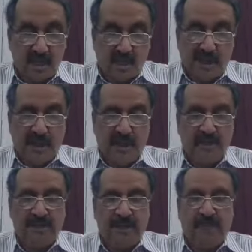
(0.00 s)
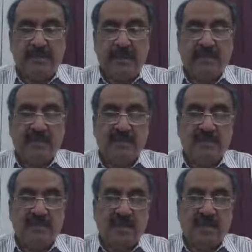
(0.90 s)
including
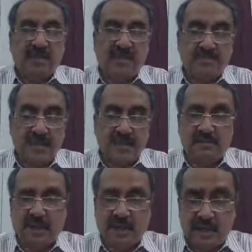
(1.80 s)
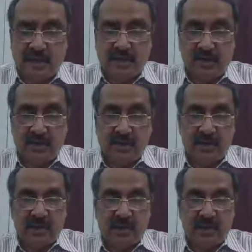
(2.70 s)
branches which are not subject to concurrent audit.